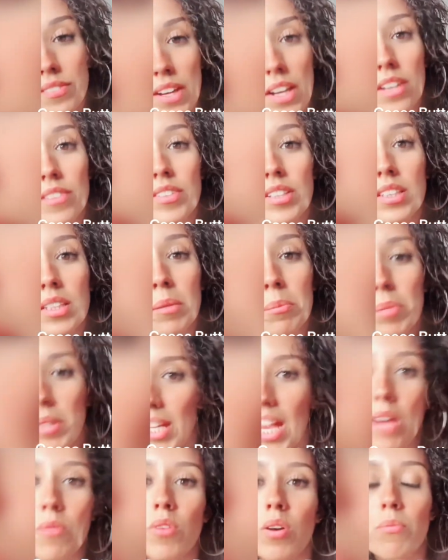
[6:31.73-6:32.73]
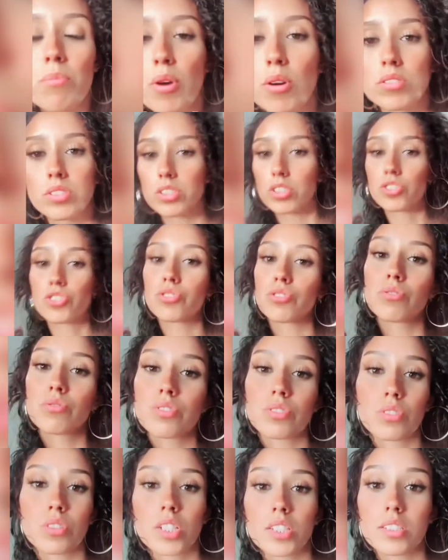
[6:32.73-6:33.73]
everything. But y'all won't post the true
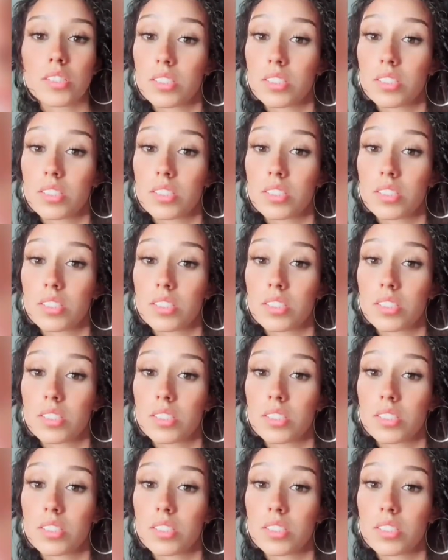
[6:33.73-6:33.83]
stuff.